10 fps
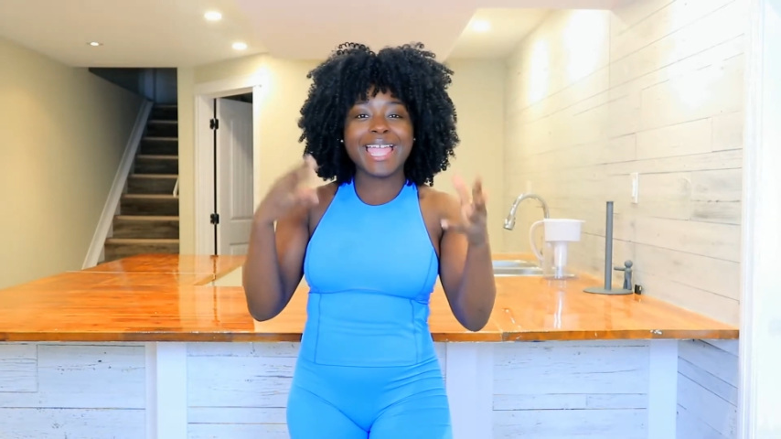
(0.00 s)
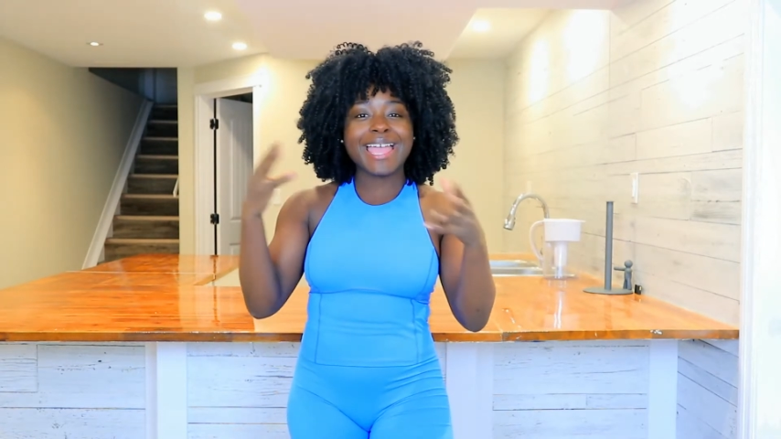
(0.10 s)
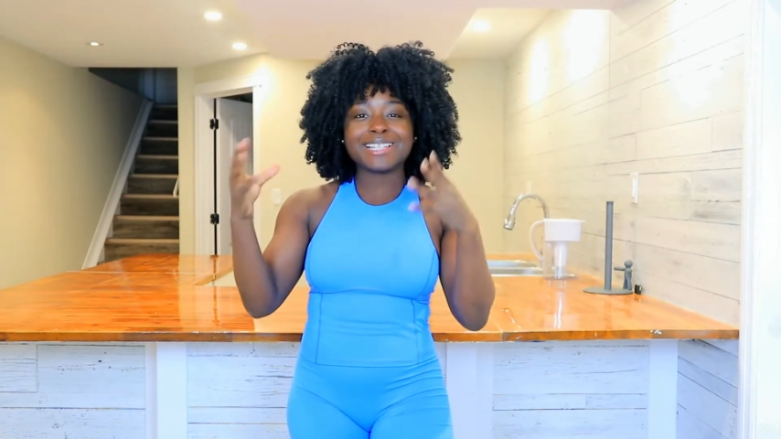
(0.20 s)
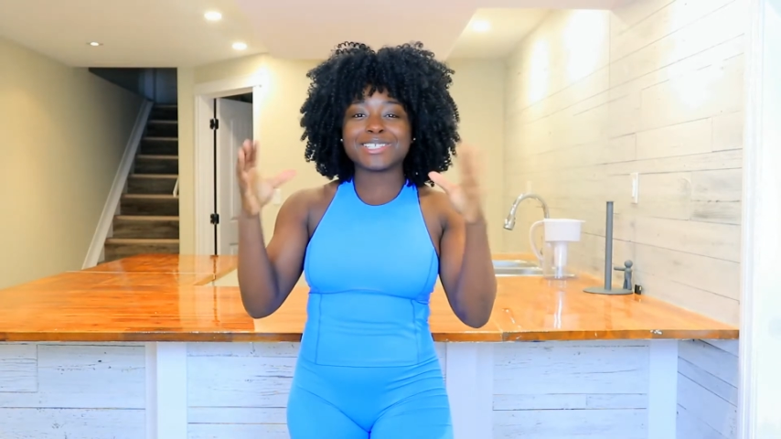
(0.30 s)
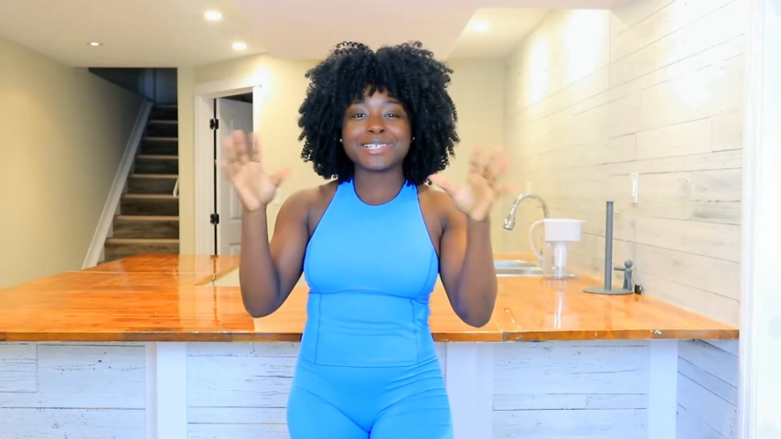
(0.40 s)

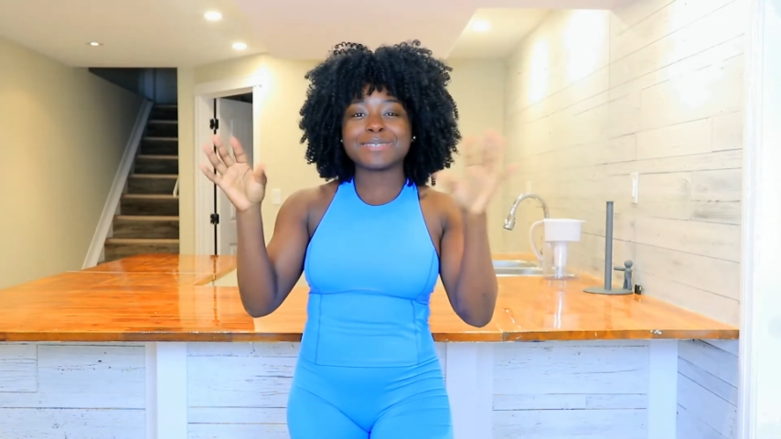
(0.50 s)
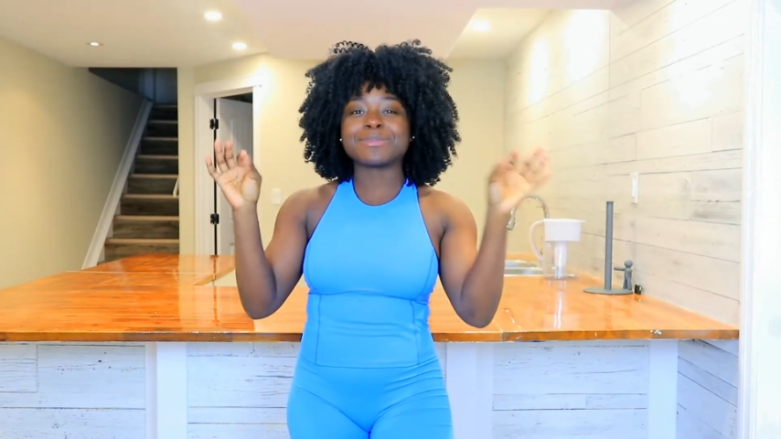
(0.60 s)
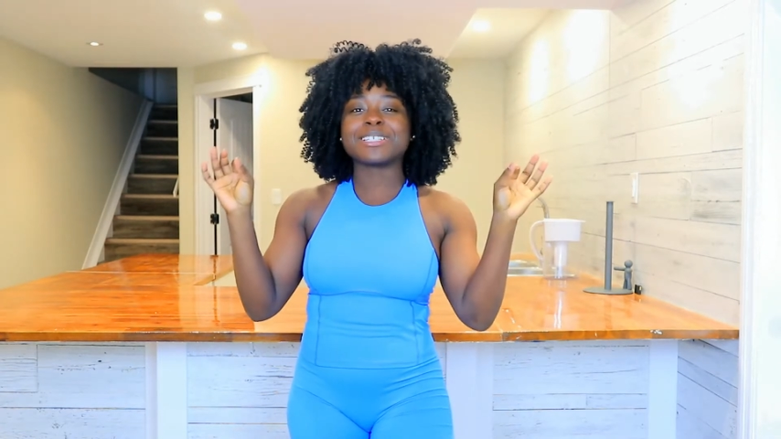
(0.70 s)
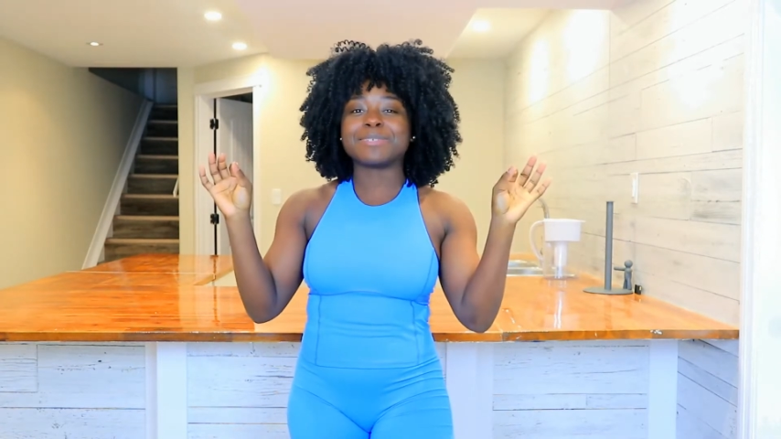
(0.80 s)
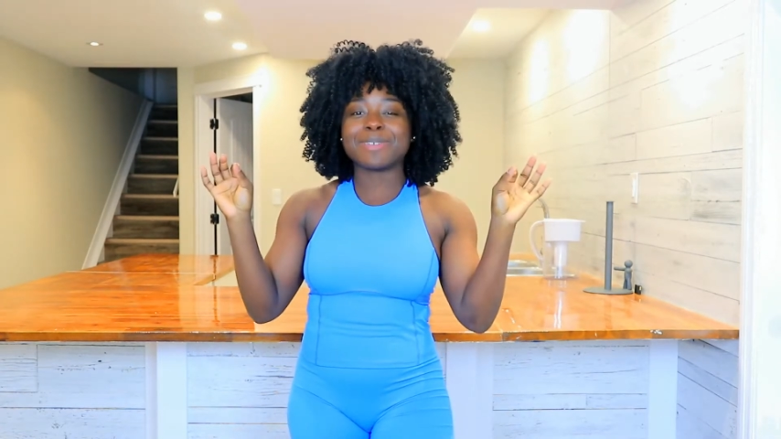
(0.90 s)
and just some
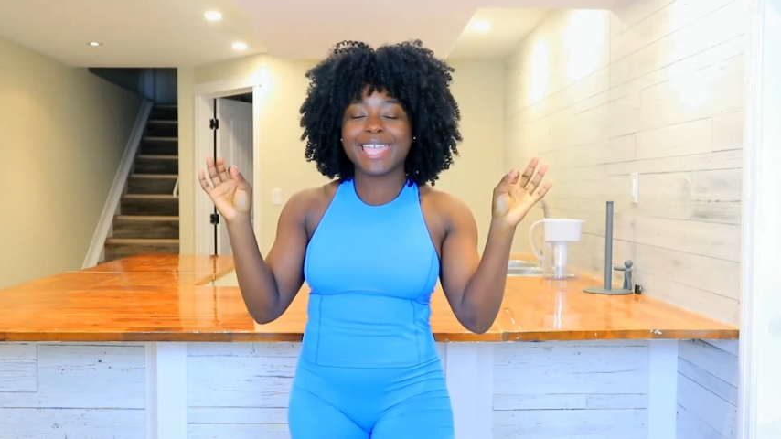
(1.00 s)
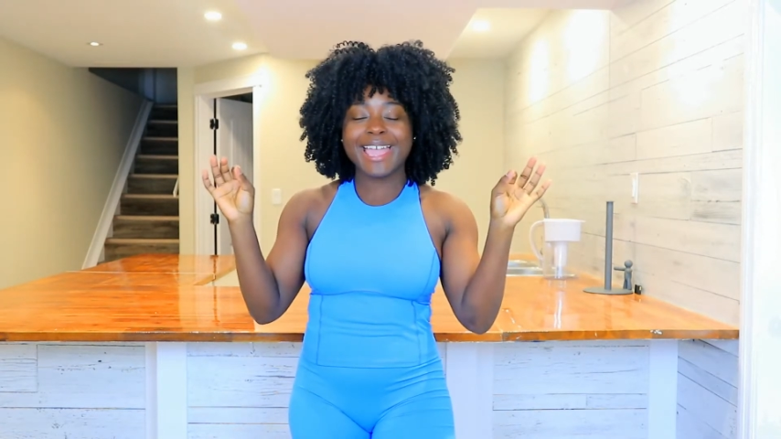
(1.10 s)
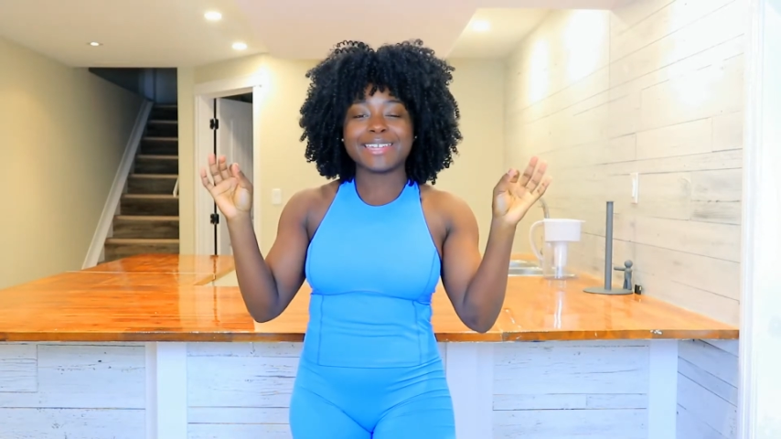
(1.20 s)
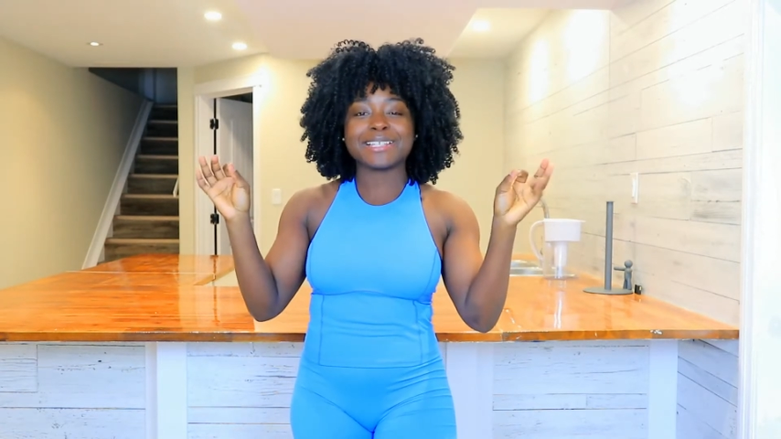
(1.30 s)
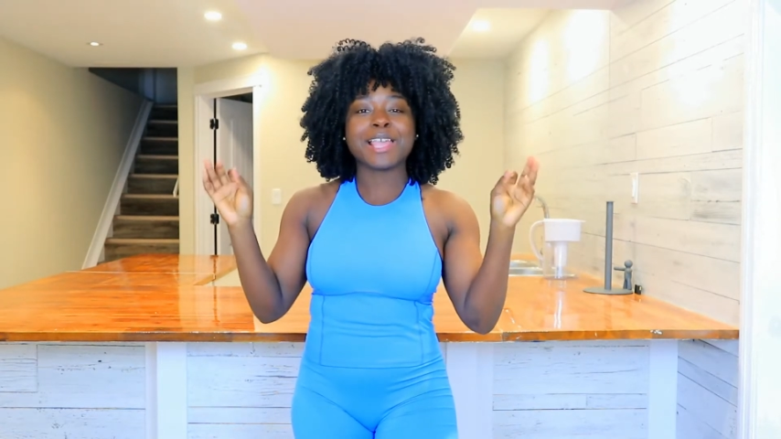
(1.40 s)
good
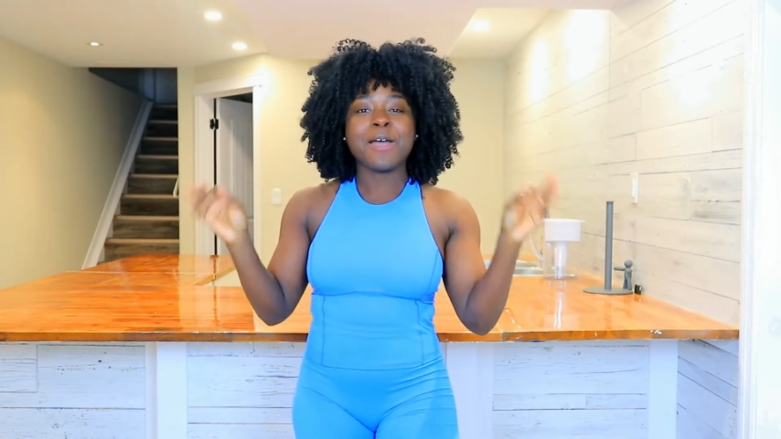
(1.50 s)
mechanics